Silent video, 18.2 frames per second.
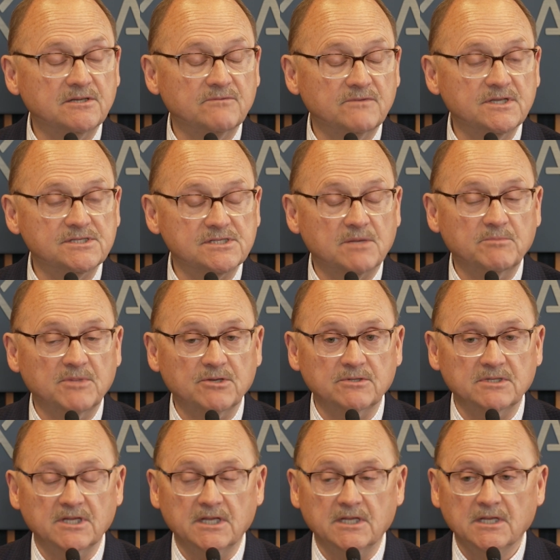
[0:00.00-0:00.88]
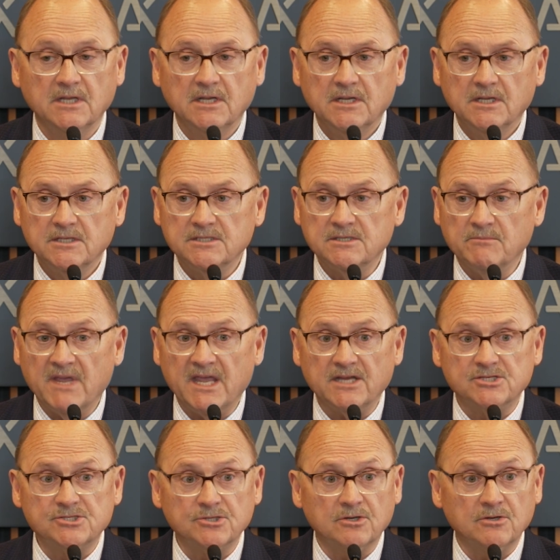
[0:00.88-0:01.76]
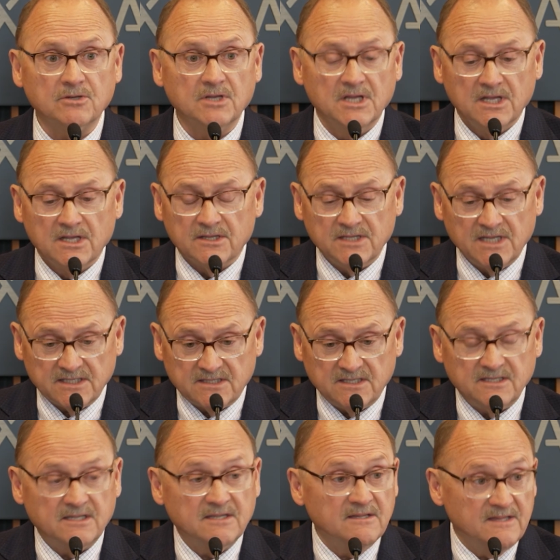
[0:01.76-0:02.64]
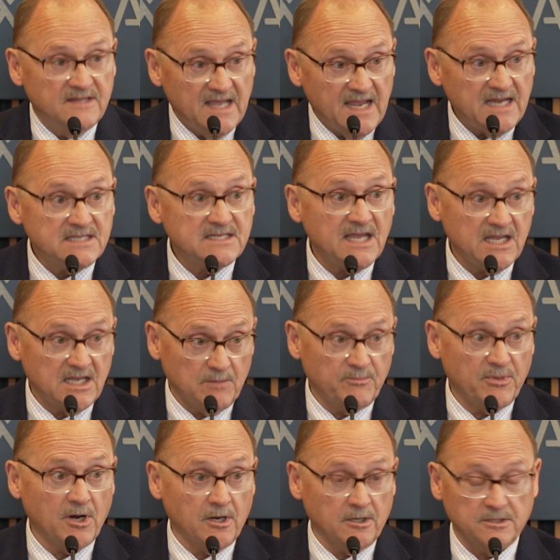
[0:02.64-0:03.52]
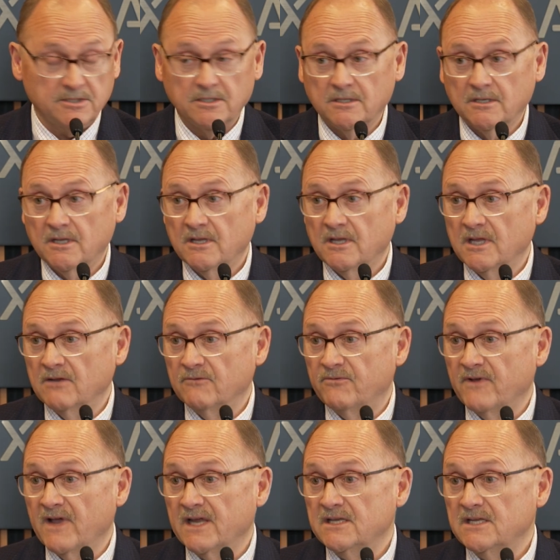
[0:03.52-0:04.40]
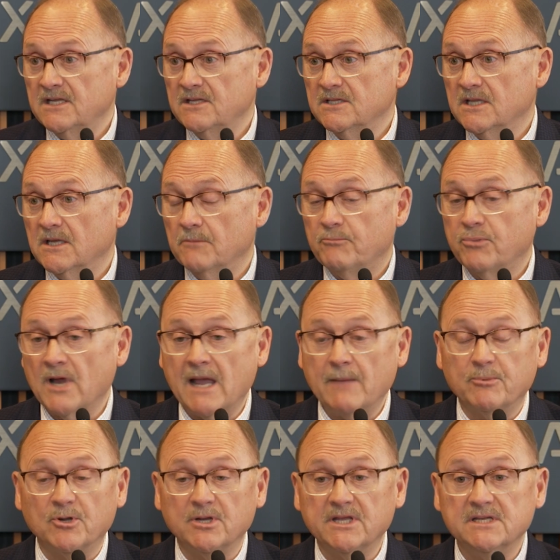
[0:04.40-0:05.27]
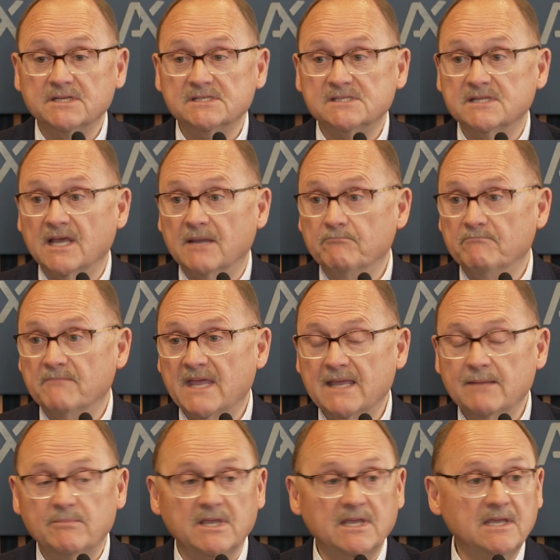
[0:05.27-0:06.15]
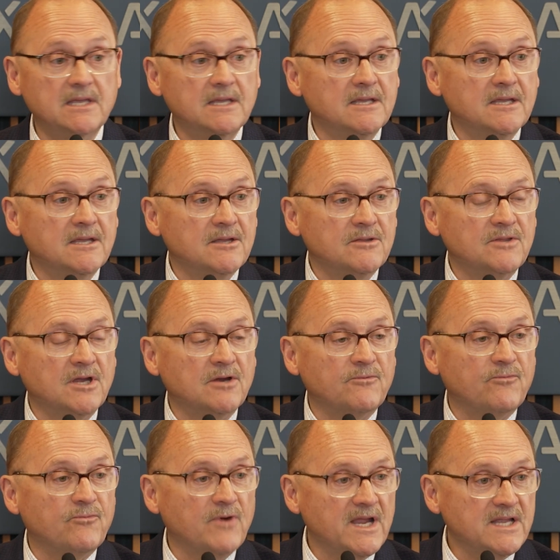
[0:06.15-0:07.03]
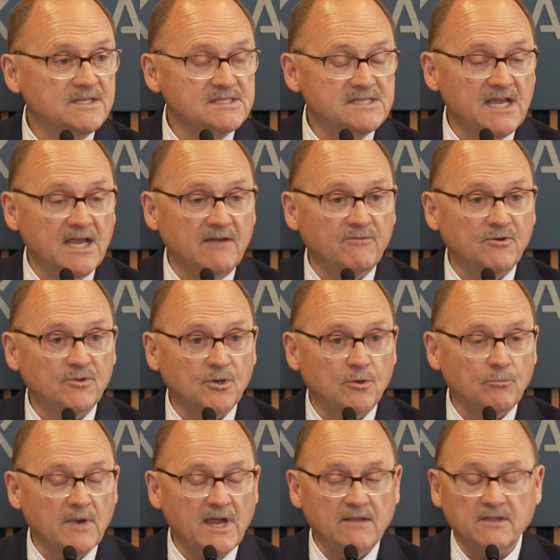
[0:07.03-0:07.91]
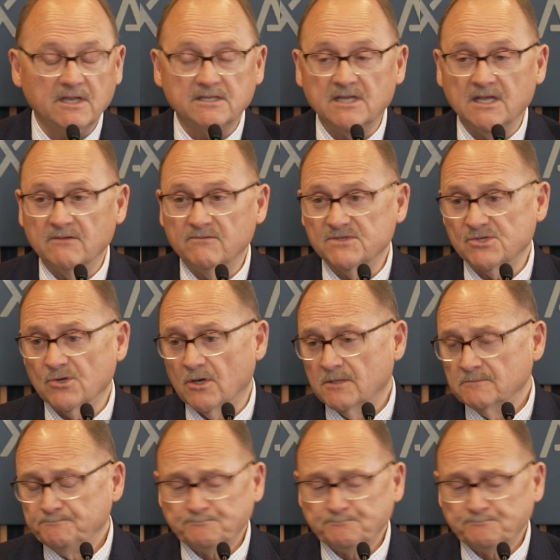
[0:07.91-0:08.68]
of this community to make sure that they take a part in finding the properties that maybe their friends have or their relatives or